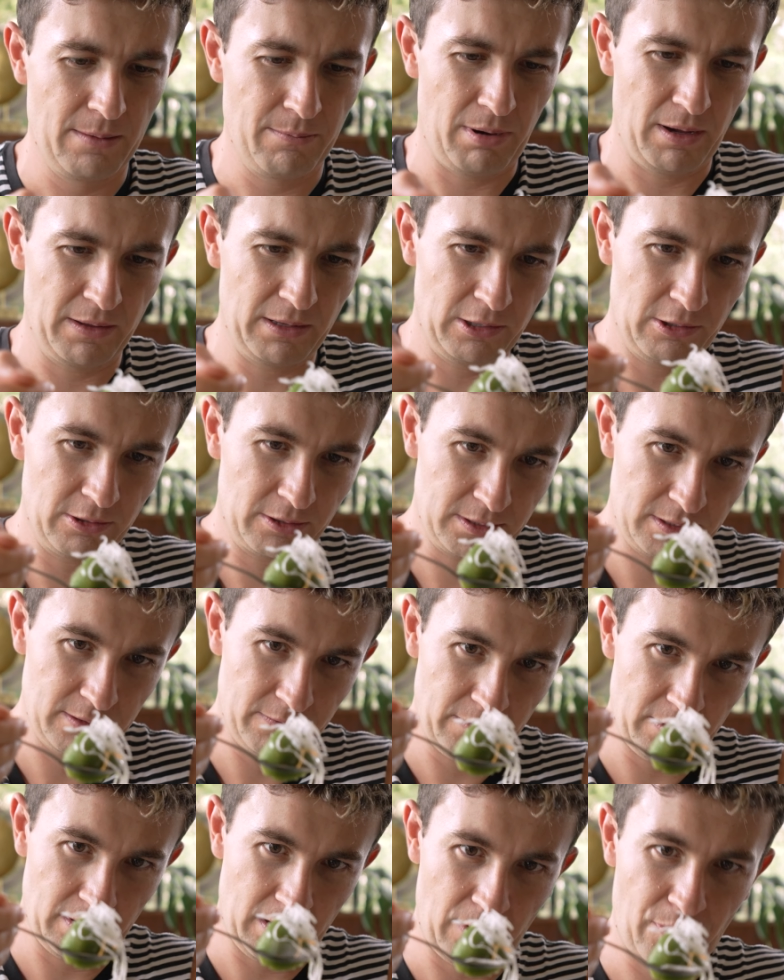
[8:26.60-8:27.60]
By the looks
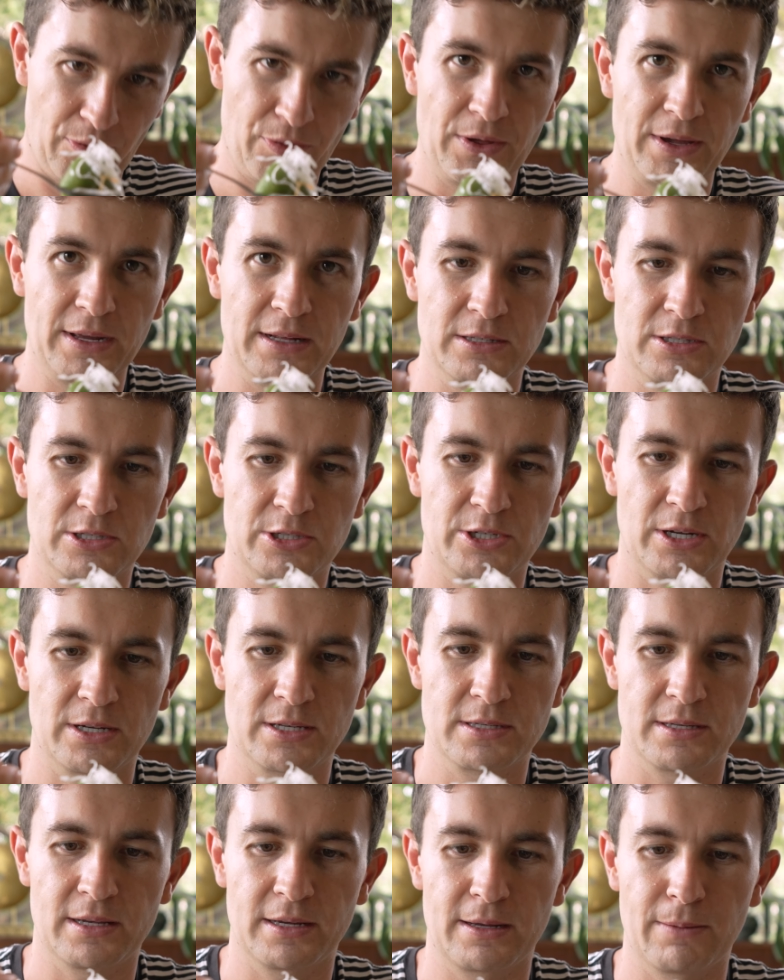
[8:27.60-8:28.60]
of it, I think it's
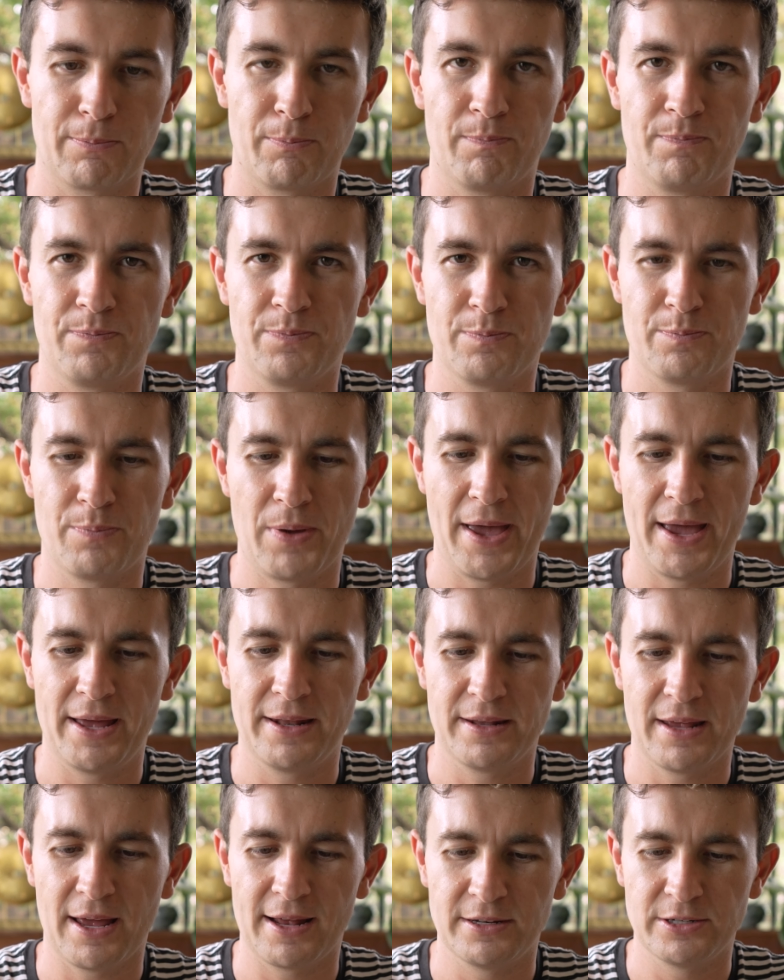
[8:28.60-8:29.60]
just like a
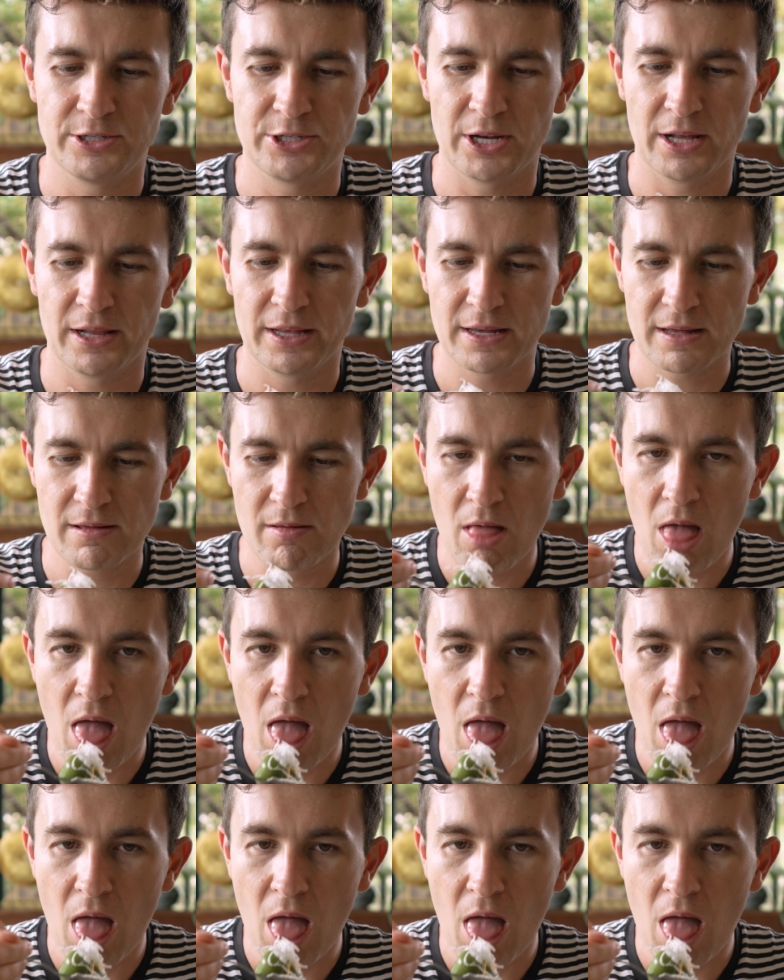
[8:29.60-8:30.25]
pandan jelly.